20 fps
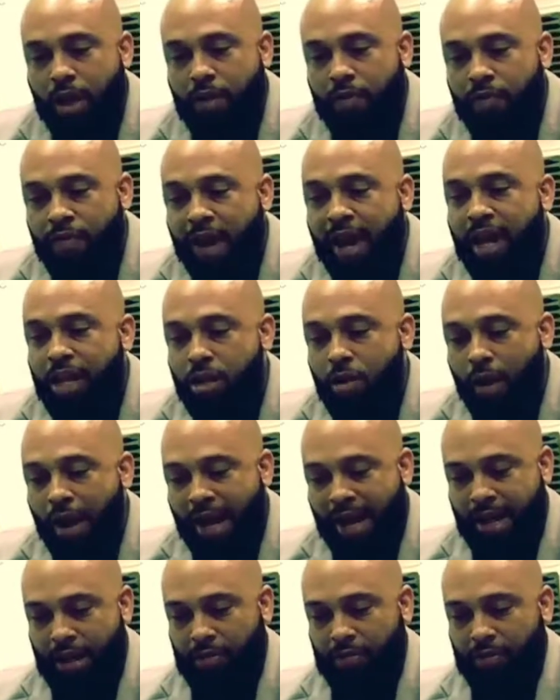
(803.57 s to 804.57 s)
Now you
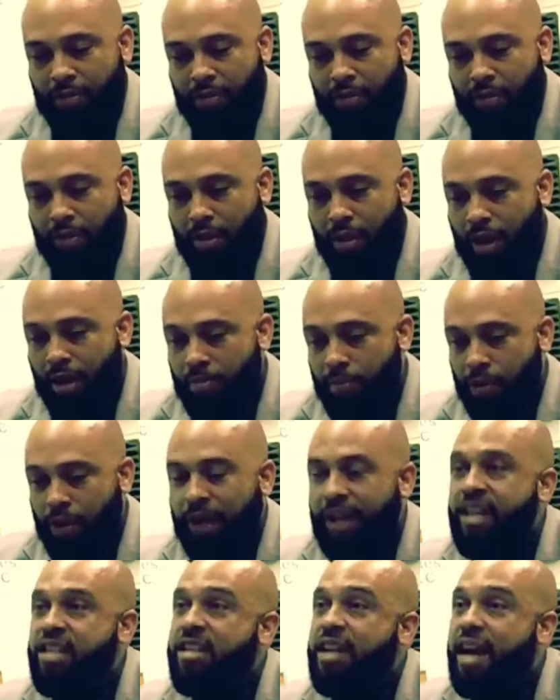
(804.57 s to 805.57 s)
have a
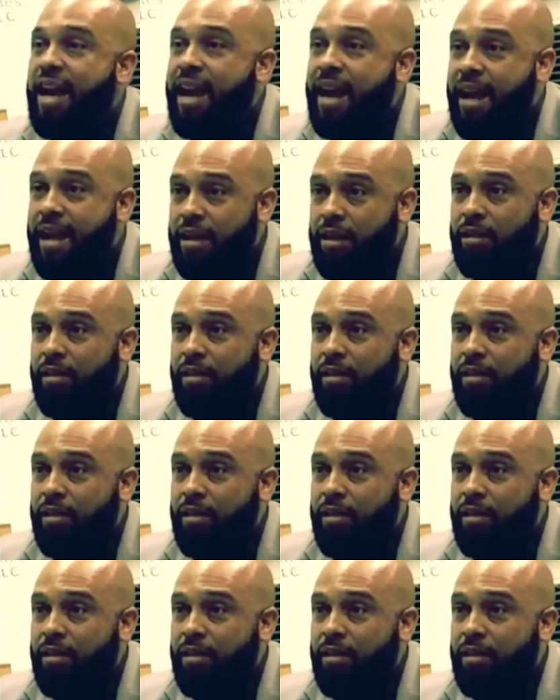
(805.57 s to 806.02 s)
book in your hand.